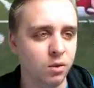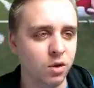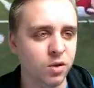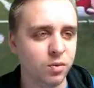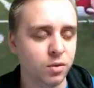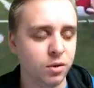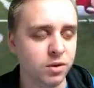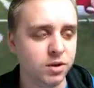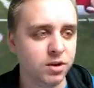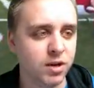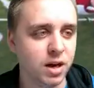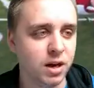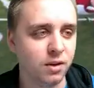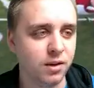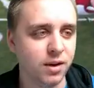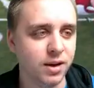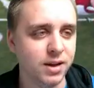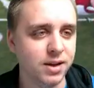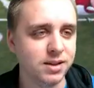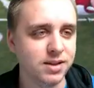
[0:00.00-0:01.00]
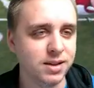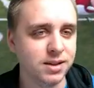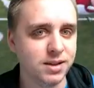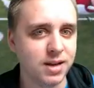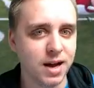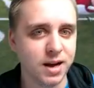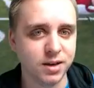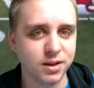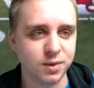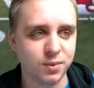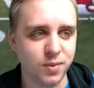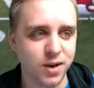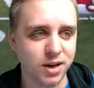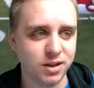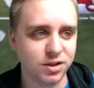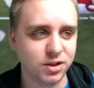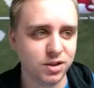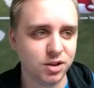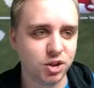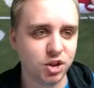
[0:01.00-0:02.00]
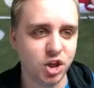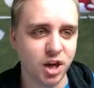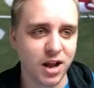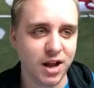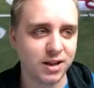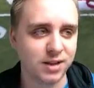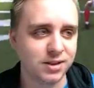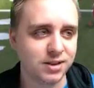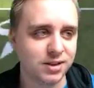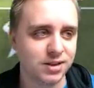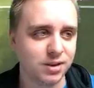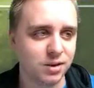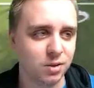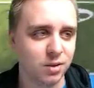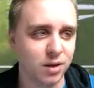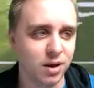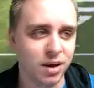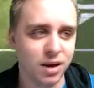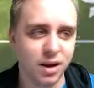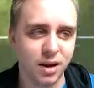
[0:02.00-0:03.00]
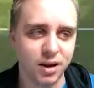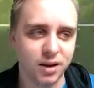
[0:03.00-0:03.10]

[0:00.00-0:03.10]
but with Bruce Arians, he's got his best chance to